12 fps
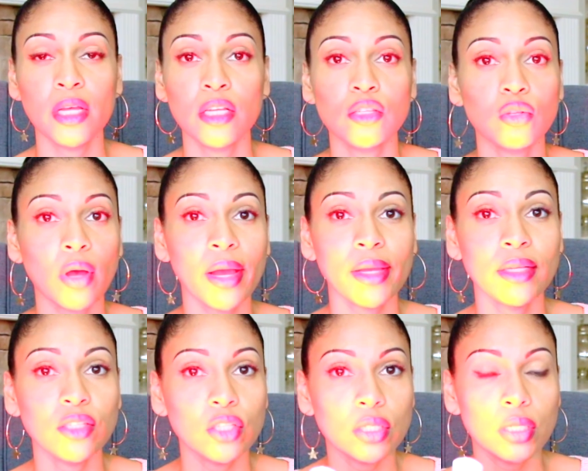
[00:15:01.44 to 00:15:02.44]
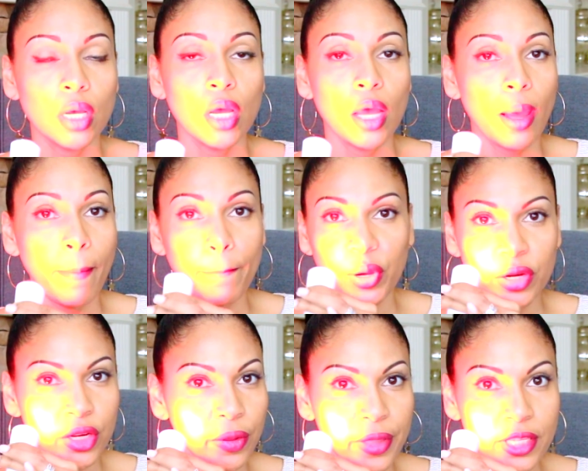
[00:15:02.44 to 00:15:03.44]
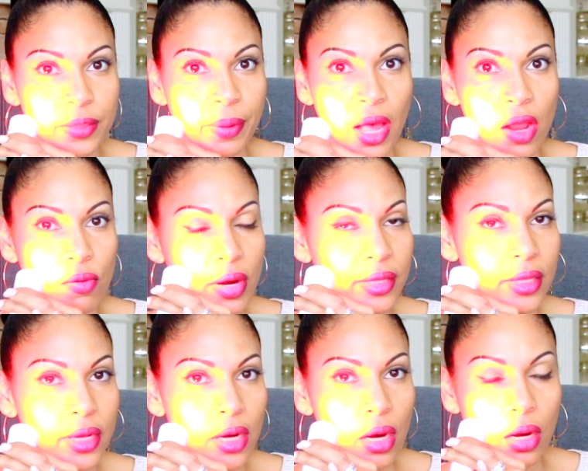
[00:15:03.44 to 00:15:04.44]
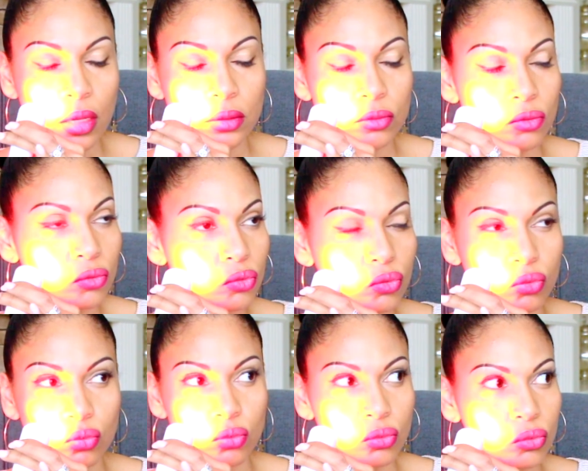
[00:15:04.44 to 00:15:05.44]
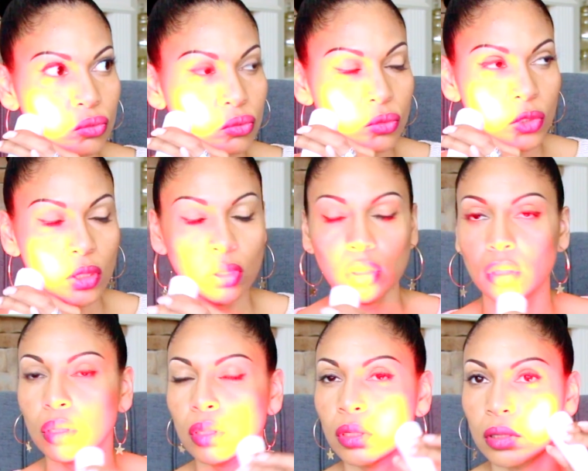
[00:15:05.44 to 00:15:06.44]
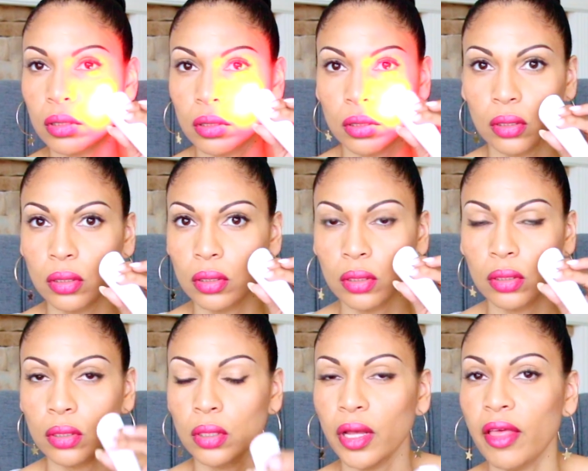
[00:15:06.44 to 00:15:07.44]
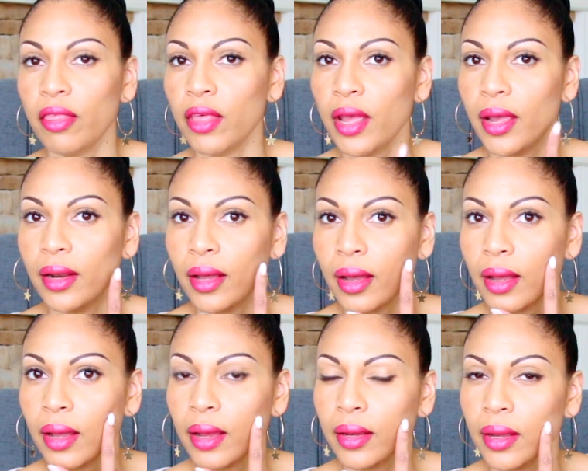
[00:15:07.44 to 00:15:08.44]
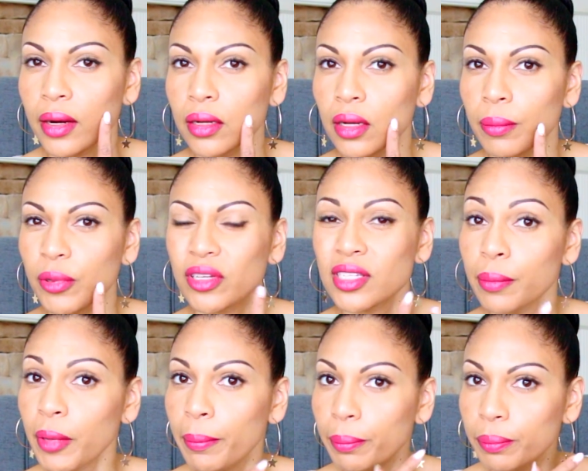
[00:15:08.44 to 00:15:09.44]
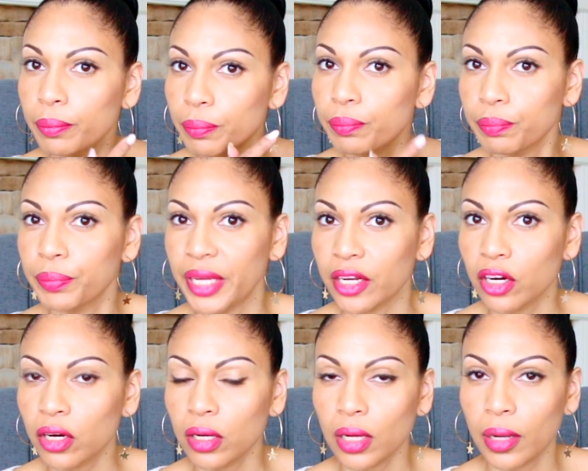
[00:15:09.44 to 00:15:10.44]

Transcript: So I can just put it on that spot right there. Oh, and then I got a couple, because I'm a picker.